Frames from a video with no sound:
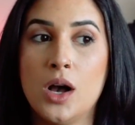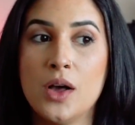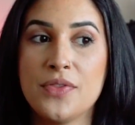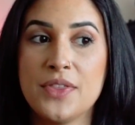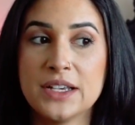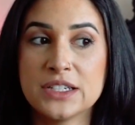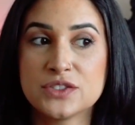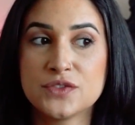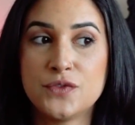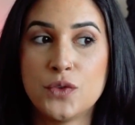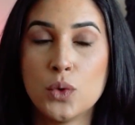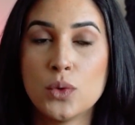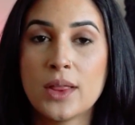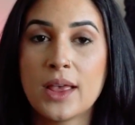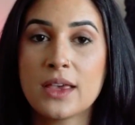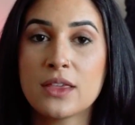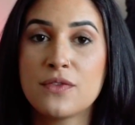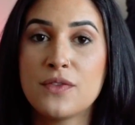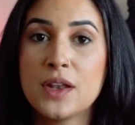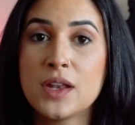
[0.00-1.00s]
this
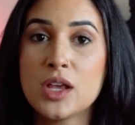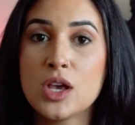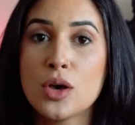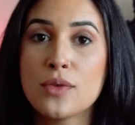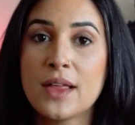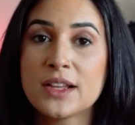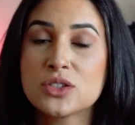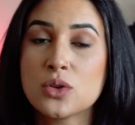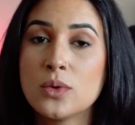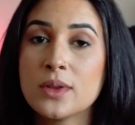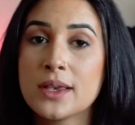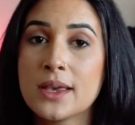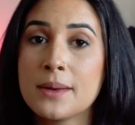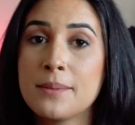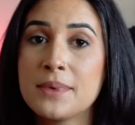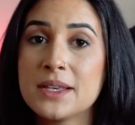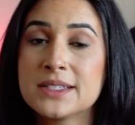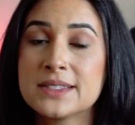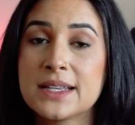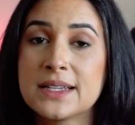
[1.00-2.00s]
full-length video that's only
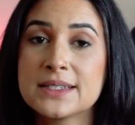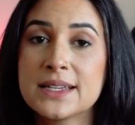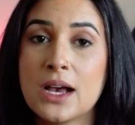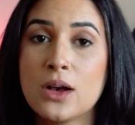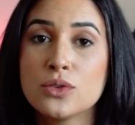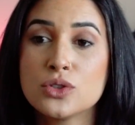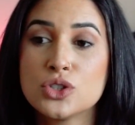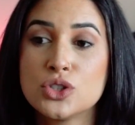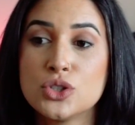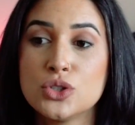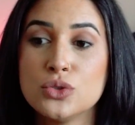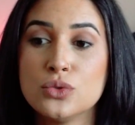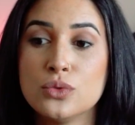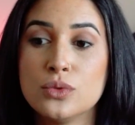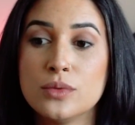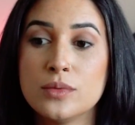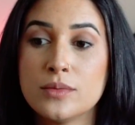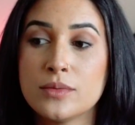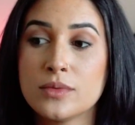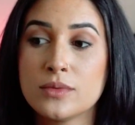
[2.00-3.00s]
gonna be sent out
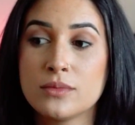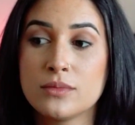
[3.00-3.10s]
to